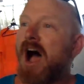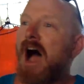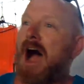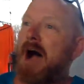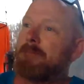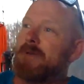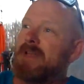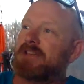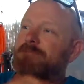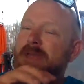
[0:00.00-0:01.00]

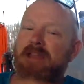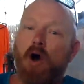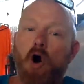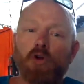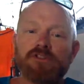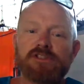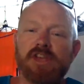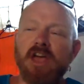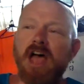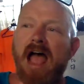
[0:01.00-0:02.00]
It's been hot
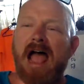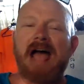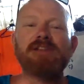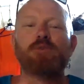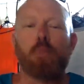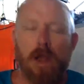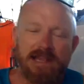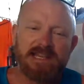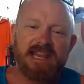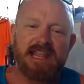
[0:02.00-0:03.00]
and
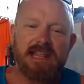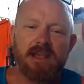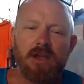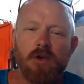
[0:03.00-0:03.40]
windy,